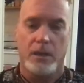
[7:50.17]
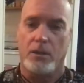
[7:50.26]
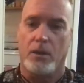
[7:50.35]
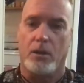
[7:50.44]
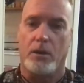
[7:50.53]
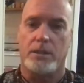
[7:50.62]

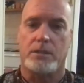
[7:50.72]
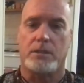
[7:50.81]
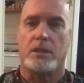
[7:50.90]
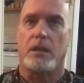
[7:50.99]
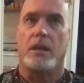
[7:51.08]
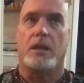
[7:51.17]
You know, it's
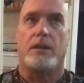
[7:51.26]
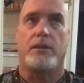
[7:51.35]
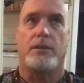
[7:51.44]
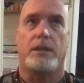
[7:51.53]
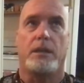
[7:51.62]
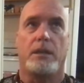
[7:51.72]

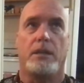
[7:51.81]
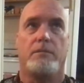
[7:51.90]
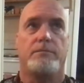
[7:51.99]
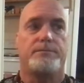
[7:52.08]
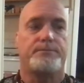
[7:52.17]
the